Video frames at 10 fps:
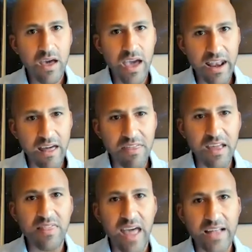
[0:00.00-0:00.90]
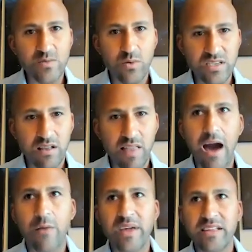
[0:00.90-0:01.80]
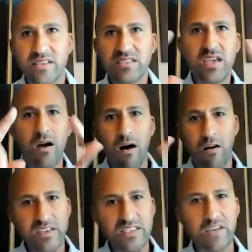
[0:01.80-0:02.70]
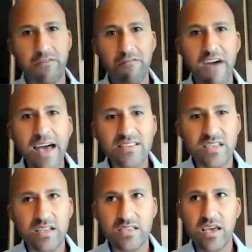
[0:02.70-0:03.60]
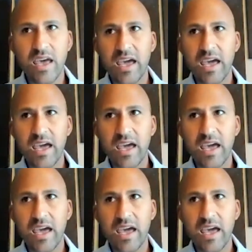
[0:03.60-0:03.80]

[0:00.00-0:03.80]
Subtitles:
And I think that's what's allowed me to see all these different facets